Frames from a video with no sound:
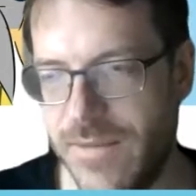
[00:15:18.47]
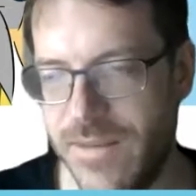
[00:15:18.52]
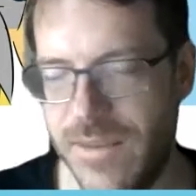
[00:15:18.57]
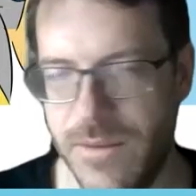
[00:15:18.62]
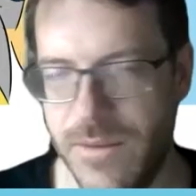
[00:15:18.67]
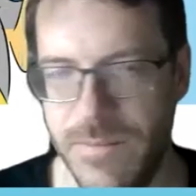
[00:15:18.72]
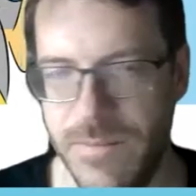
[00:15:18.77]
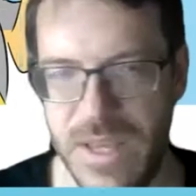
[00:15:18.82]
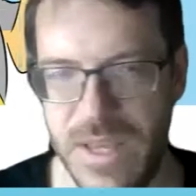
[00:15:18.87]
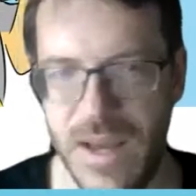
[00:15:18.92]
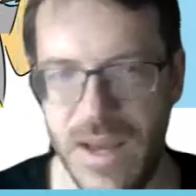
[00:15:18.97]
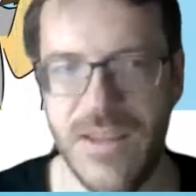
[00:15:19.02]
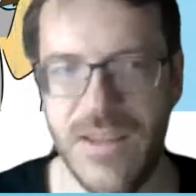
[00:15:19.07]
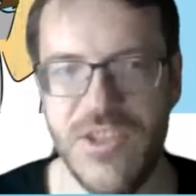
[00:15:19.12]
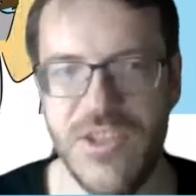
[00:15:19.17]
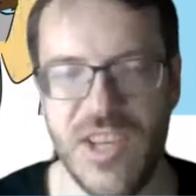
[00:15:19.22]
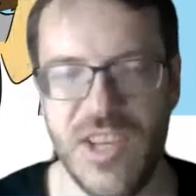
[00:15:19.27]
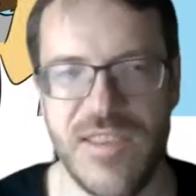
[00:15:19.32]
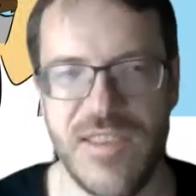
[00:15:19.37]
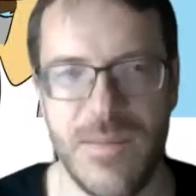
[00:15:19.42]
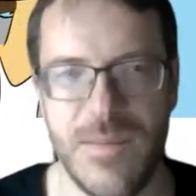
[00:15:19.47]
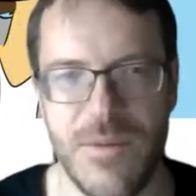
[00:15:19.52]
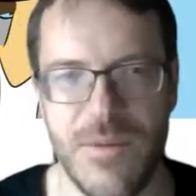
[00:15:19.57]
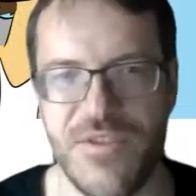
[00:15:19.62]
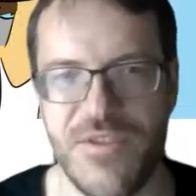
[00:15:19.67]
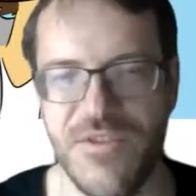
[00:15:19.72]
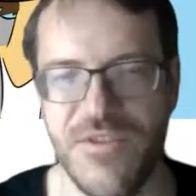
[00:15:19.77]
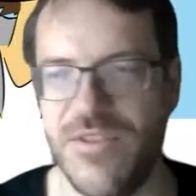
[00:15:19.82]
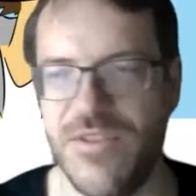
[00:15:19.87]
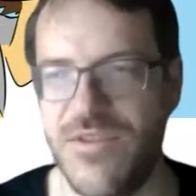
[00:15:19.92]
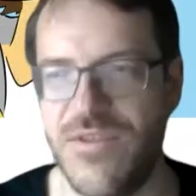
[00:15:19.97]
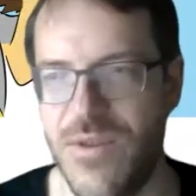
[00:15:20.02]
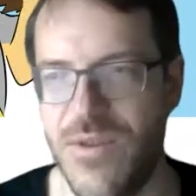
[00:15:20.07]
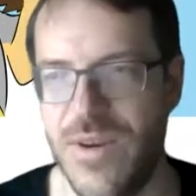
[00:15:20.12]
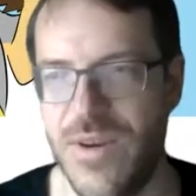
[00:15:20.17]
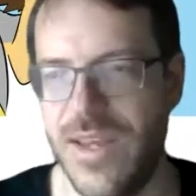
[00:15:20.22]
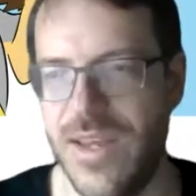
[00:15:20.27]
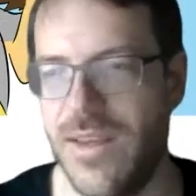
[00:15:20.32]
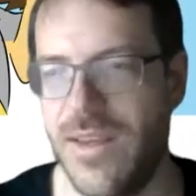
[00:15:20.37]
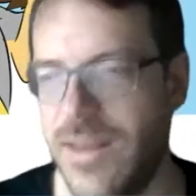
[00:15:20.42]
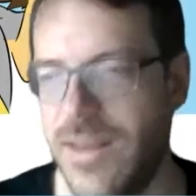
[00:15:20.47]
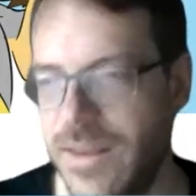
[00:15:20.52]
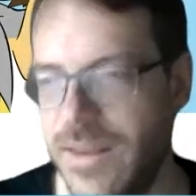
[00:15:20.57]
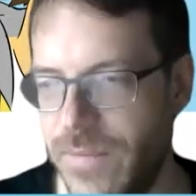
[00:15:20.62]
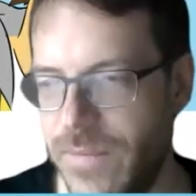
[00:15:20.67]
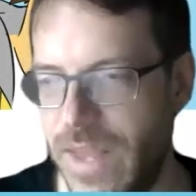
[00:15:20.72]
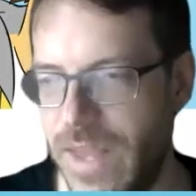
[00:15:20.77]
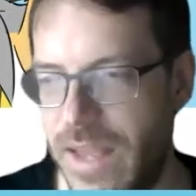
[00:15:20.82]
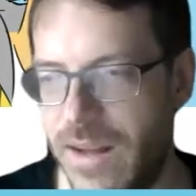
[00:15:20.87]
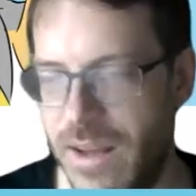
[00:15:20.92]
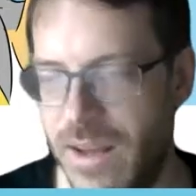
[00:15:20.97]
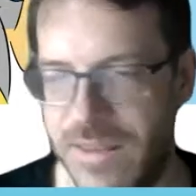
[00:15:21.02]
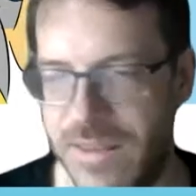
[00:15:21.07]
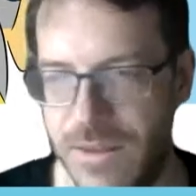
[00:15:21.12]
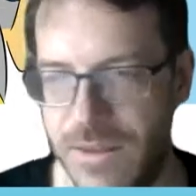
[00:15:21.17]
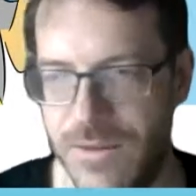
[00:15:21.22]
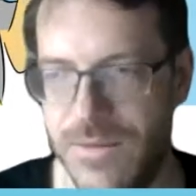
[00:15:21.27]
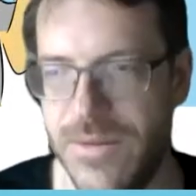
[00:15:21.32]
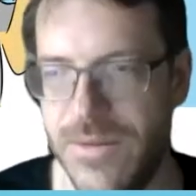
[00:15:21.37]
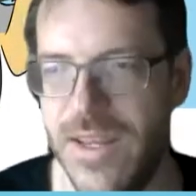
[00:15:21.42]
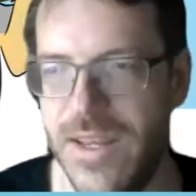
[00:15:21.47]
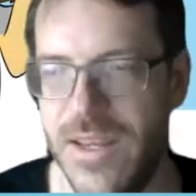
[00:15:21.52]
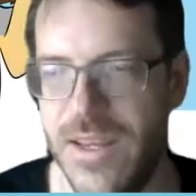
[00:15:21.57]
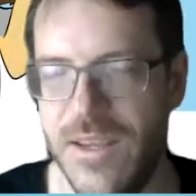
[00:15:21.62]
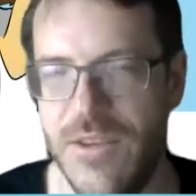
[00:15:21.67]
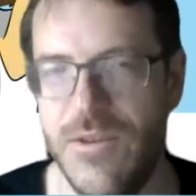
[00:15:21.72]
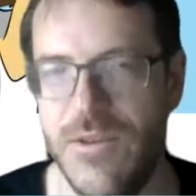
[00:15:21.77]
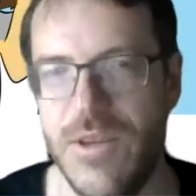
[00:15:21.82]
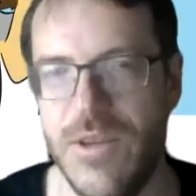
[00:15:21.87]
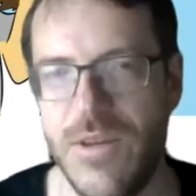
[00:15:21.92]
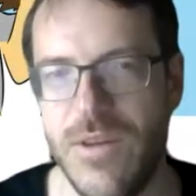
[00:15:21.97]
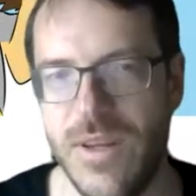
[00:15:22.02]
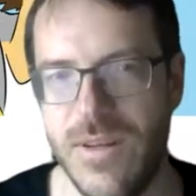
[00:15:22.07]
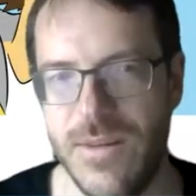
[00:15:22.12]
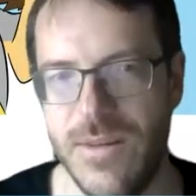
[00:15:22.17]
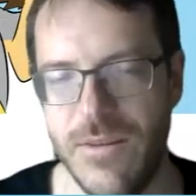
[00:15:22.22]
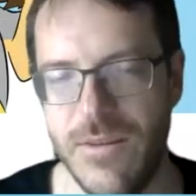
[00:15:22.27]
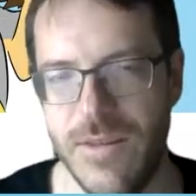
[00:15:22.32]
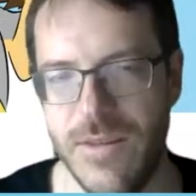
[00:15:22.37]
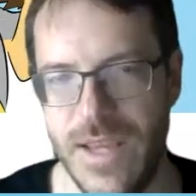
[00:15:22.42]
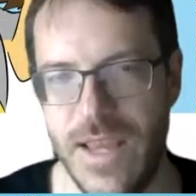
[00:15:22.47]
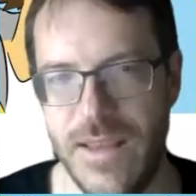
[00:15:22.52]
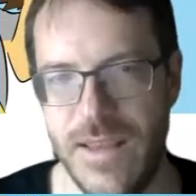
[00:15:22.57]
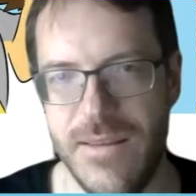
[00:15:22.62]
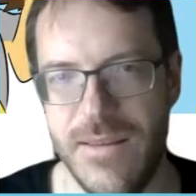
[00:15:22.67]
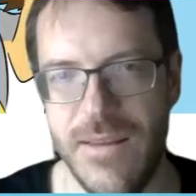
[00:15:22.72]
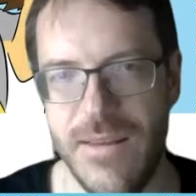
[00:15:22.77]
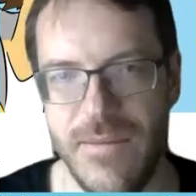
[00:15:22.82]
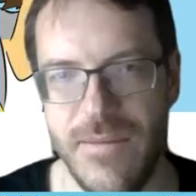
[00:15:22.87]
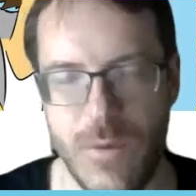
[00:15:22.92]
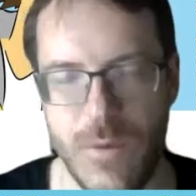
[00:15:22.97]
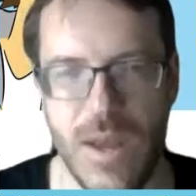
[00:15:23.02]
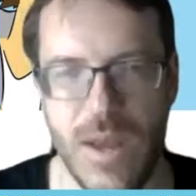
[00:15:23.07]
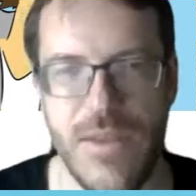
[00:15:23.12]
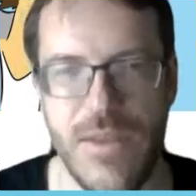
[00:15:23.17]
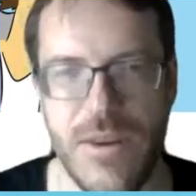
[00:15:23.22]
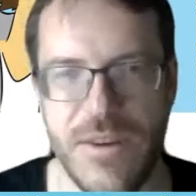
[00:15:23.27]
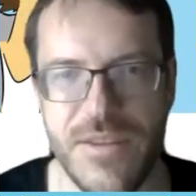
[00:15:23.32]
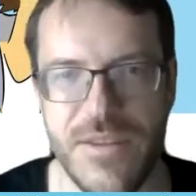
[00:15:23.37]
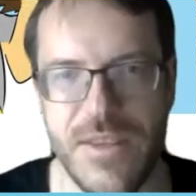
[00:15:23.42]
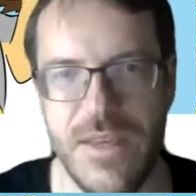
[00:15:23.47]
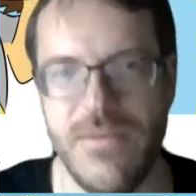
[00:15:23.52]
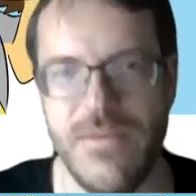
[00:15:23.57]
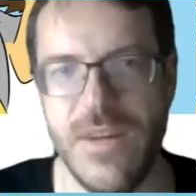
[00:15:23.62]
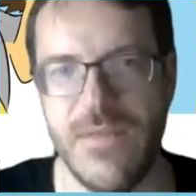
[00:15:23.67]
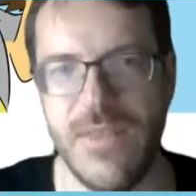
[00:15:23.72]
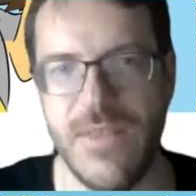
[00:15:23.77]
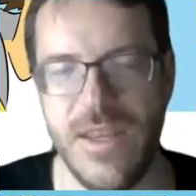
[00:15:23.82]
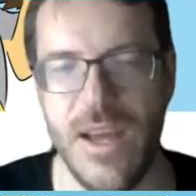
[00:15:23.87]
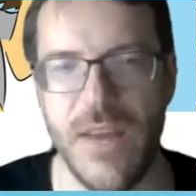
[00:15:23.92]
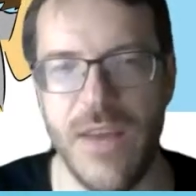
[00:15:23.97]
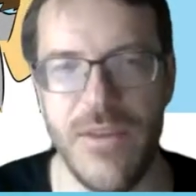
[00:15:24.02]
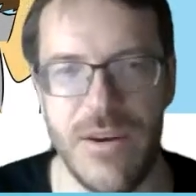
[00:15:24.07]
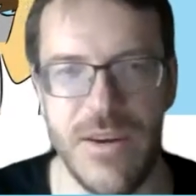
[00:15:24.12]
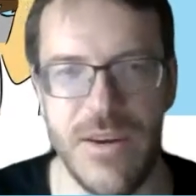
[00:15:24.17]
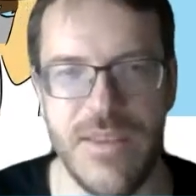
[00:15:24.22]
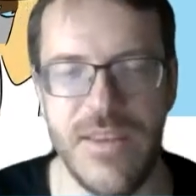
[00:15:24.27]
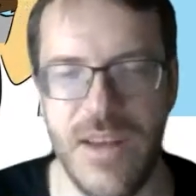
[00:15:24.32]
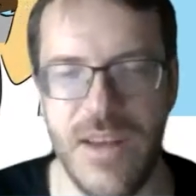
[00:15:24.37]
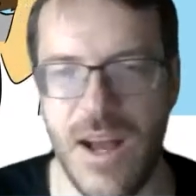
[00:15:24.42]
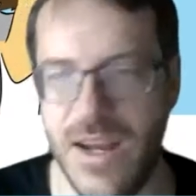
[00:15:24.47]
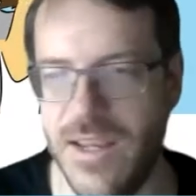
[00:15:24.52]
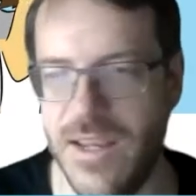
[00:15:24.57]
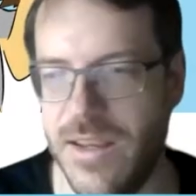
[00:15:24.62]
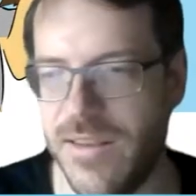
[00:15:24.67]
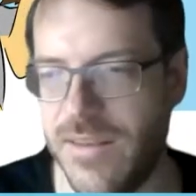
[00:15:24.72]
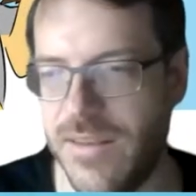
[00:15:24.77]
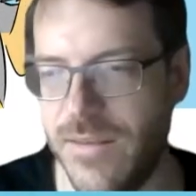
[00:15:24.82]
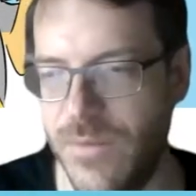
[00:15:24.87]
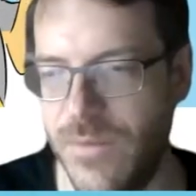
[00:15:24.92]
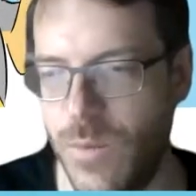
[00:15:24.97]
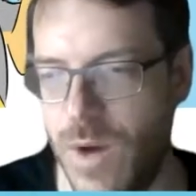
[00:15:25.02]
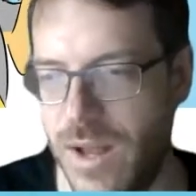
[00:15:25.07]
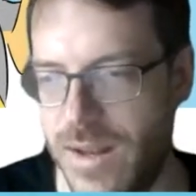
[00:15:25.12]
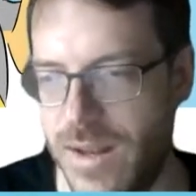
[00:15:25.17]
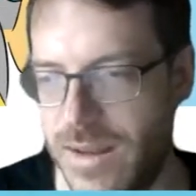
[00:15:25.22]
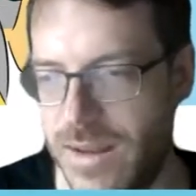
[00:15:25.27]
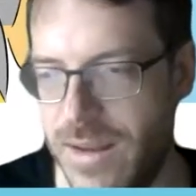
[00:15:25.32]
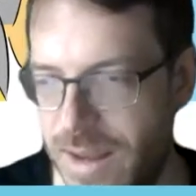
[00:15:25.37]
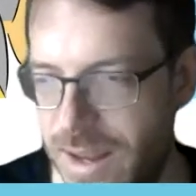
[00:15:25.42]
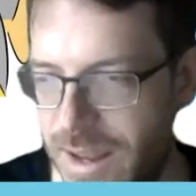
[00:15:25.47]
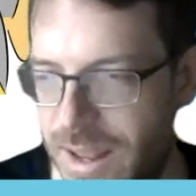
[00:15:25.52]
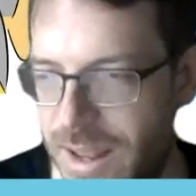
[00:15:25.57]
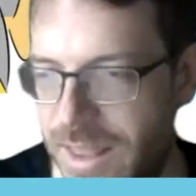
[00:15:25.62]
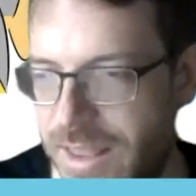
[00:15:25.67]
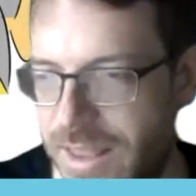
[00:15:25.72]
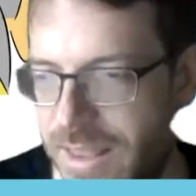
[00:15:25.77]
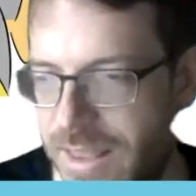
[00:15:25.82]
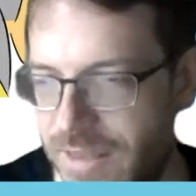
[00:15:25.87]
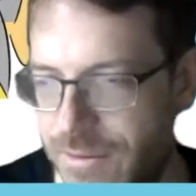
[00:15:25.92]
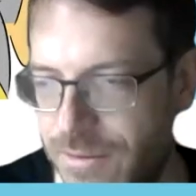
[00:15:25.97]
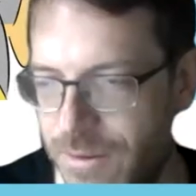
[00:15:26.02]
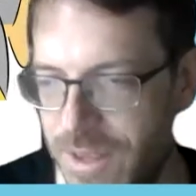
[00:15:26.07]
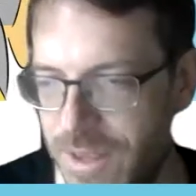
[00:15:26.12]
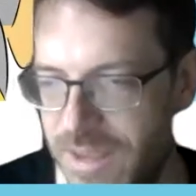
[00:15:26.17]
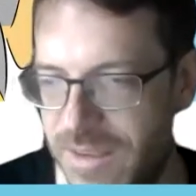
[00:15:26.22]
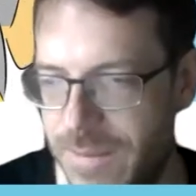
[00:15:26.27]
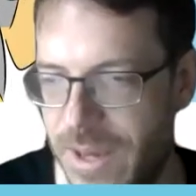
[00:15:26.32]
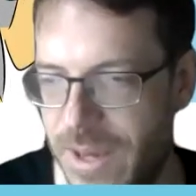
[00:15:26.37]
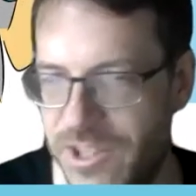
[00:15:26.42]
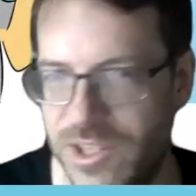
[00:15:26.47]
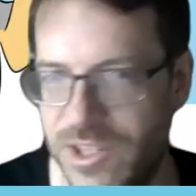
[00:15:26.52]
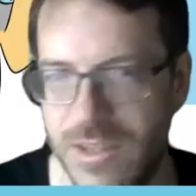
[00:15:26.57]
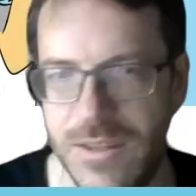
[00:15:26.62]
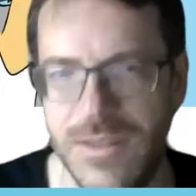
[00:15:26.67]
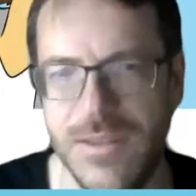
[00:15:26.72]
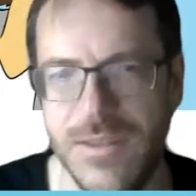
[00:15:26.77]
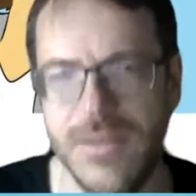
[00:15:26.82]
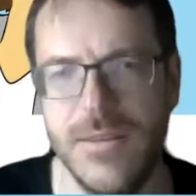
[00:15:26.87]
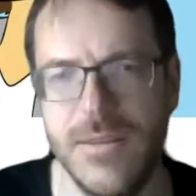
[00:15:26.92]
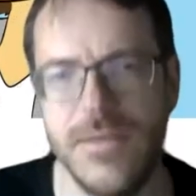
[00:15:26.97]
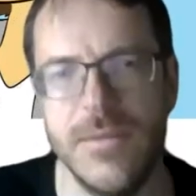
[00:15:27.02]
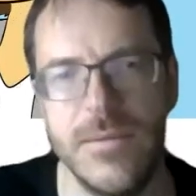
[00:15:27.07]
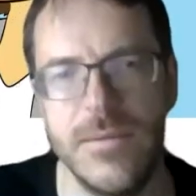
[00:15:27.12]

So beyond just the personal story, it also, you can create for others, even if the other is an audience of one. And I think that's really special.